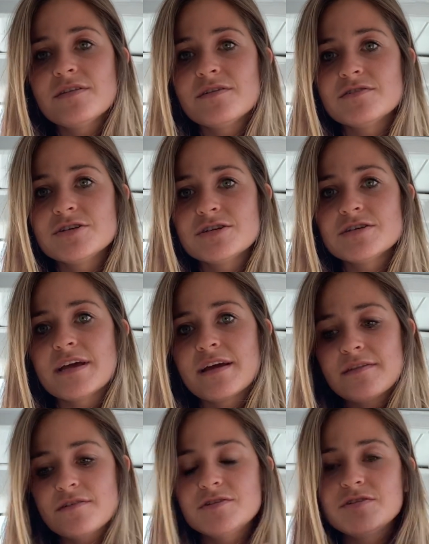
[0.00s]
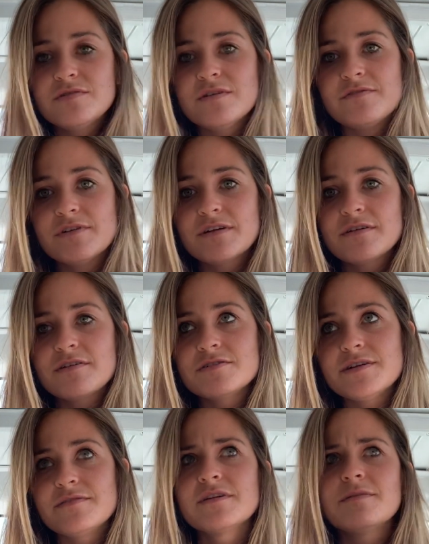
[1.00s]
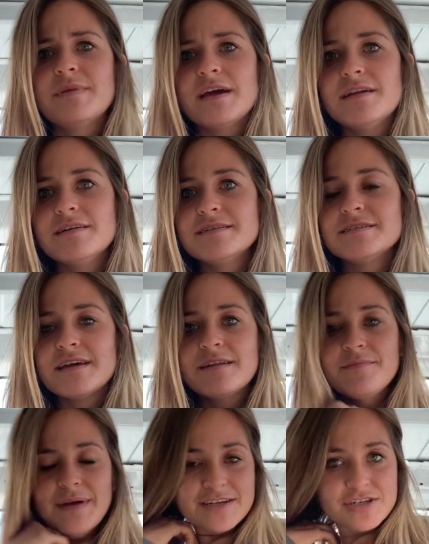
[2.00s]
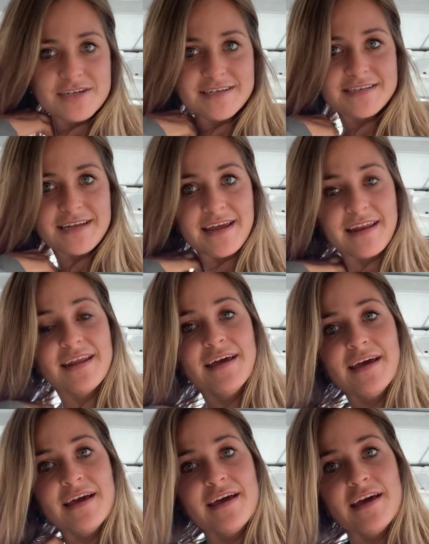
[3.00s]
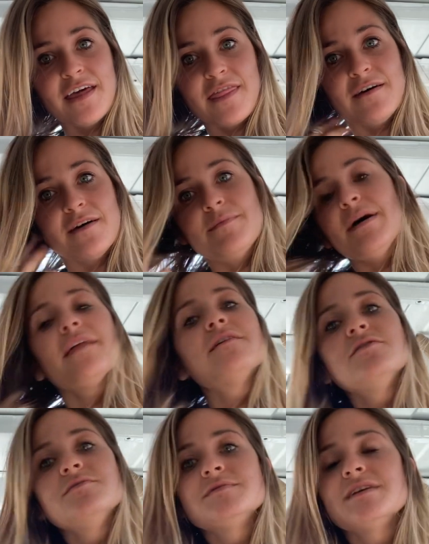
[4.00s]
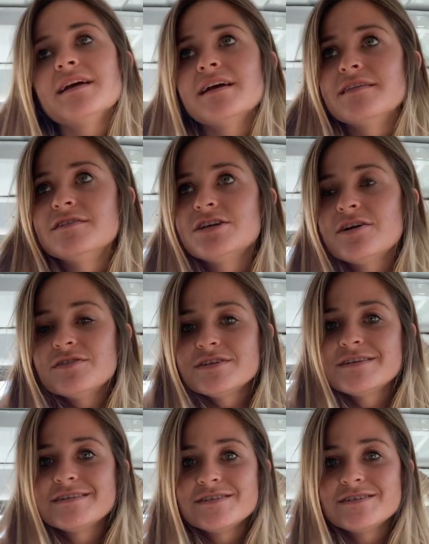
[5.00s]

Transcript: There's different cabanas and benches, and the bathrooms and the showers.